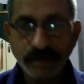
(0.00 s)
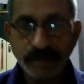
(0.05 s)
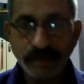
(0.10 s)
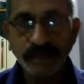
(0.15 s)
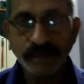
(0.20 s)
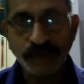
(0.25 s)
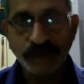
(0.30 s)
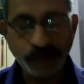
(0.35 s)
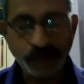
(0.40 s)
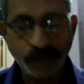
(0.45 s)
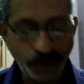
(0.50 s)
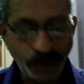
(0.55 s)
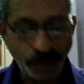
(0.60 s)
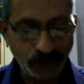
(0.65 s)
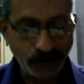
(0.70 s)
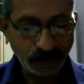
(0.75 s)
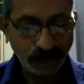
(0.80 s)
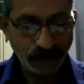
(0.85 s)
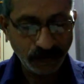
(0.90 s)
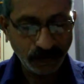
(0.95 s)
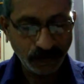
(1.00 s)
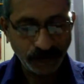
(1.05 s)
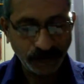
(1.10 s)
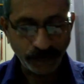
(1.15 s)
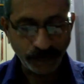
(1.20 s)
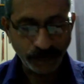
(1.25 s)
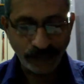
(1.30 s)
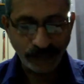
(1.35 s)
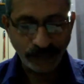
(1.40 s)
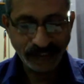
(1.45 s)
First of all,
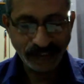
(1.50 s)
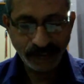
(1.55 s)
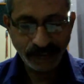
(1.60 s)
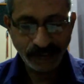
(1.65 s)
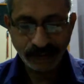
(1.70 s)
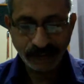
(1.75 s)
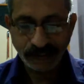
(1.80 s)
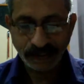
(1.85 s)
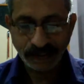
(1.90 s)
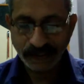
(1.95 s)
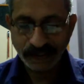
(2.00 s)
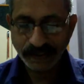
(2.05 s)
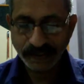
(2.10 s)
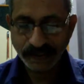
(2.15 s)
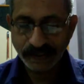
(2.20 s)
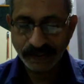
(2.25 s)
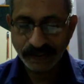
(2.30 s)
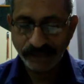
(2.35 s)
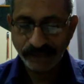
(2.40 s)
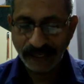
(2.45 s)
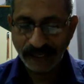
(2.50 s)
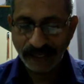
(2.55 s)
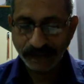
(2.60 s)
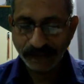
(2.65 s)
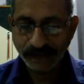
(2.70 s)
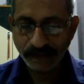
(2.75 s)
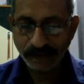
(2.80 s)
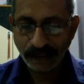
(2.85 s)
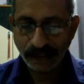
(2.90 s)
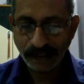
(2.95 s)
weather is defined
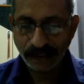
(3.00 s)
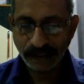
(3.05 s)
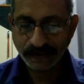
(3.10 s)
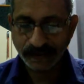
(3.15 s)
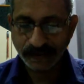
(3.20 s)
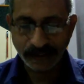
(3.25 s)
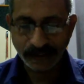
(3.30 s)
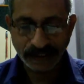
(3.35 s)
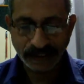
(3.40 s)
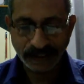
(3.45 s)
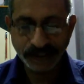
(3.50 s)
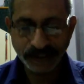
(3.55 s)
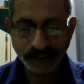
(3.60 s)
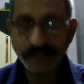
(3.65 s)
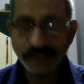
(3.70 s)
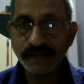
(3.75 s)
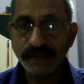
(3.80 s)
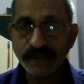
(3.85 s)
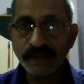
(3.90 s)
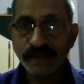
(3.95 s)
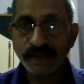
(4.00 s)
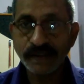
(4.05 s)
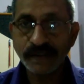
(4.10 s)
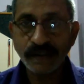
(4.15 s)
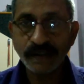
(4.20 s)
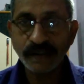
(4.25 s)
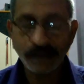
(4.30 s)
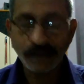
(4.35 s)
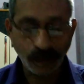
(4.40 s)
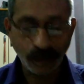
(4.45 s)
as the condition
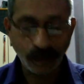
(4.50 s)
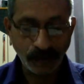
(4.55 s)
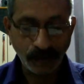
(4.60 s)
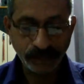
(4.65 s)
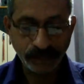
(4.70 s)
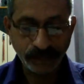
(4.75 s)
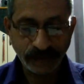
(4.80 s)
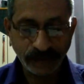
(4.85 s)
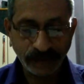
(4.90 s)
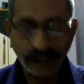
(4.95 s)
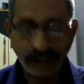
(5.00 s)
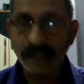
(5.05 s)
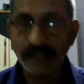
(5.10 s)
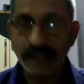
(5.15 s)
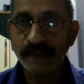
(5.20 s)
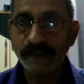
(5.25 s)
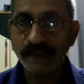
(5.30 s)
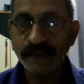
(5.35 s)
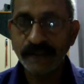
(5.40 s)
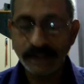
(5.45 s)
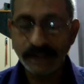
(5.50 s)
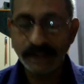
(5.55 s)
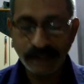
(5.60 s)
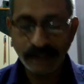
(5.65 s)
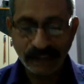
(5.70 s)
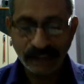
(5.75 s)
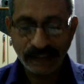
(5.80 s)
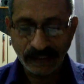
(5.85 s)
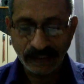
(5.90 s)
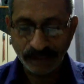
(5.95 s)
of air,
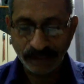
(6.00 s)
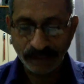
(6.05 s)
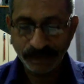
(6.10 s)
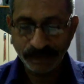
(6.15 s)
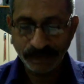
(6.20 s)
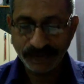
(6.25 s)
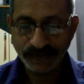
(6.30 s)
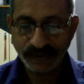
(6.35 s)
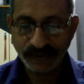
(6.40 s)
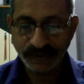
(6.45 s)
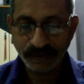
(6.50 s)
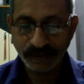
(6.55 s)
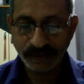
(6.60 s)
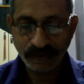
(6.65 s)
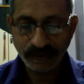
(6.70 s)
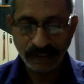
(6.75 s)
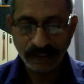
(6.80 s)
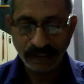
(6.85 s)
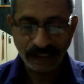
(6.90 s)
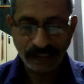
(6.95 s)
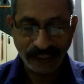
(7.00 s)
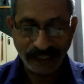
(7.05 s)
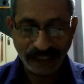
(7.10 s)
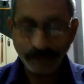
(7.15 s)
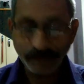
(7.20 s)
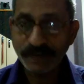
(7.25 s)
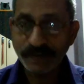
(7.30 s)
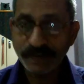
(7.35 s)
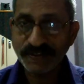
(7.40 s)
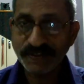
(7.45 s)
temperature, air
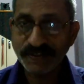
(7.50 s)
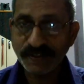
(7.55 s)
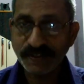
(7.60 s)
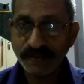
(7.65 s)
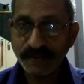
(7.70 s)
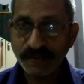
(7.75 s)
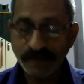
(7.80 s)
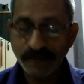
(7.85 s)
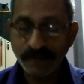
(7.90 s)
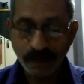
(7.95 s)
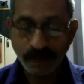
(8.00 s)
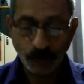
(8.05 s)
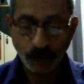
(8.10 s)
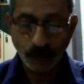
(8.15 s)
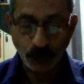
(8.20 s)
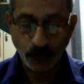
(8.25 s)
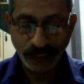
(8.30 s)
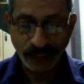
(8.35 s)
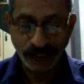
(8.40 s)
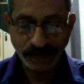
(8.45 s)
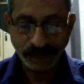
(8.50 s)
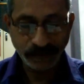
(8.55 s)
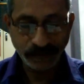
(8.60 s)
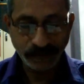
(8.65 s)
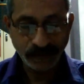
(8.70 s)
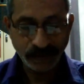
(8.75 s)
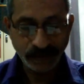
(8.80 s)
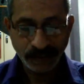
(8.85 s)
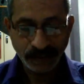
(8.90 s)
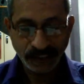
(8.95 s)
pressure, wind,
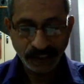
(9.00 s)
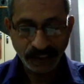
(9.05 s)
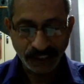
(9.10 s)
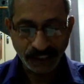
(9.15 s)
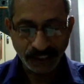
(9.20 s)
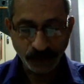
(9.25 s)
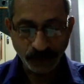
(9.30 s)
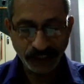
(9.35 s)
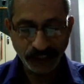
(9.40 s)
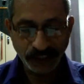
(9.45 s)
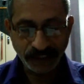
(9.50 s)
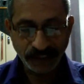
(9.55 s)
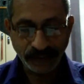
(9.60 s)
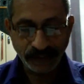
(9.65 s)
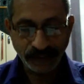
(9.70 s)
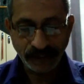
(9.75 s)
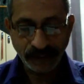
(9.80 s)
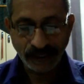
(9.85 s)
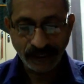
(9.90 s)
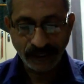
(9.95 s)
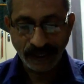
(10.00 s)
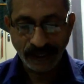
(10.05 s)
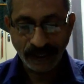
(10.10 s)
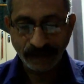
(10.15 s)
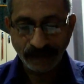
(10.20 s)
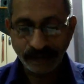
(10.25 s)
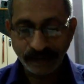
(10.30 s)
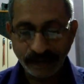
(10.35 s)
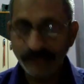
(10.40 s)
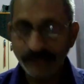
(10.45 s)
humidity
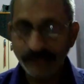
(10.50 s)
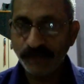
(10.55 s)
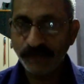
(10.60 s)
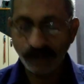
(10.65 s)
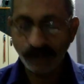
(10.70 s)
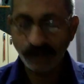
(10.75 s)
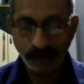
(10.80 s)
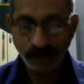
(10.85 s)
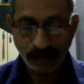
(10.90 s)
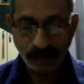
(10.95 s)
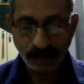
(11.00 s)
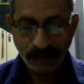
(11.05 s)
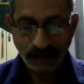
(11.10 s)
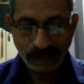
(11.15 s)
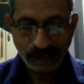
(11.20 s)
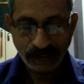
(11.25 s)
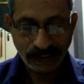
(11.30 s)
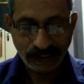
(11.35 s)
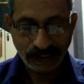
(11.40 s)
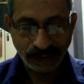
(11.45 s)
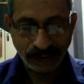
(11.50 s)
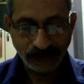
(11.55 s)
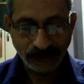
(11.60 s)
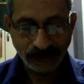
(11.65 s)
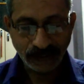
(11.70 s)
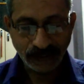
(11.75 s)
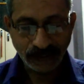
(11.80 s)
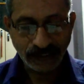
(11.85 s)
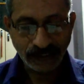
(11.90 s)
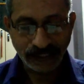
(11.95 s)
and rainfall in
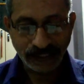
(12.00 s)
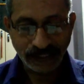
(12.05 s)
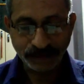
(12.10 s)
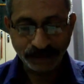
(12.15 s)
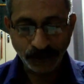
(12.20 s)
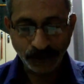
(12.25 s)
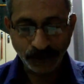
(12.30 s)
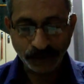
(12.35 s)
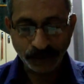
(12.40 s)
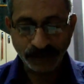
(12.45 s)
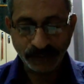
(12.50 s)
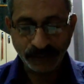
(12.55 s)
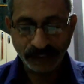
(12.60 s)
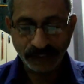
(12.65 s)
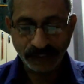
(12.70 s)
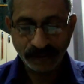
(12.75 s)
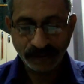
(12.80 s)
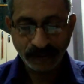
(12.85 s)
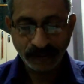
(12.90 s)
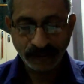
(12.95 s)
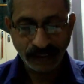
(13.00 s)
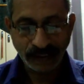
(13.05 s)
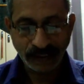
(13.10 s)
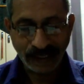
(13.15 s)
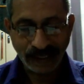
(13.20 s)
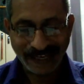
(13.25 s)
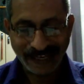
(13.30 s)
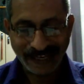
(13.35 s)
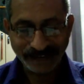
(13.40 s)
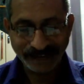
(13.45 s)
the atmosphere
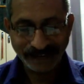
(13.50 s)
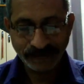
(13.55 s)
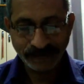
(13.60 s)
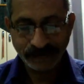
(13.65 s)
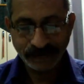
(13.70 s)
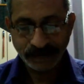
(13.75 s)
at